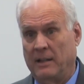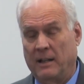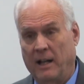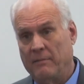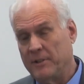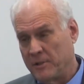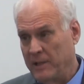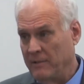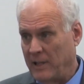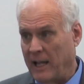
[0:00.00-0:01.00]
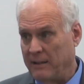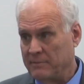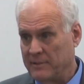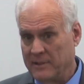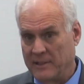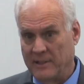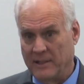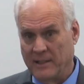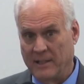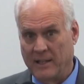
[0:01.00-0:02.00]
of the tree of life,
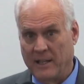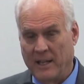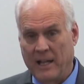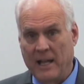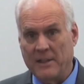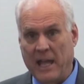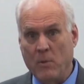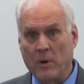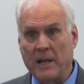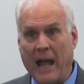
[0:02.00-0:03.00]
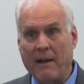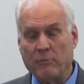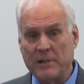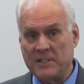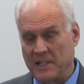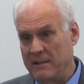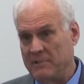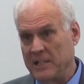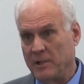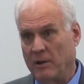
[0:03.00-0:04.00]
they would have received
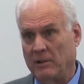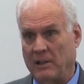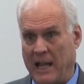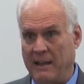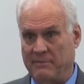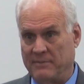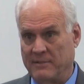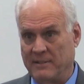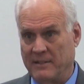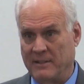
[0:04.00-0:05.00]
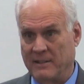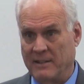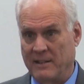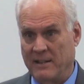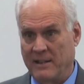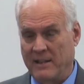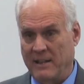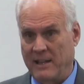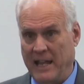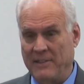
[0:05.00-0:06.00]
eternal life
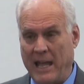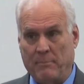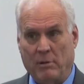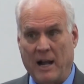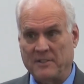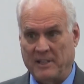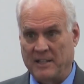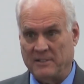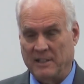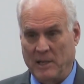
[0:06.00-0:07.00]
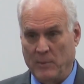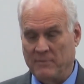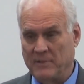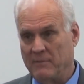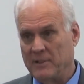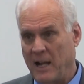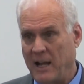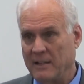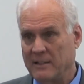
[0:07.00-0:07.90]
in that process and they would have never died.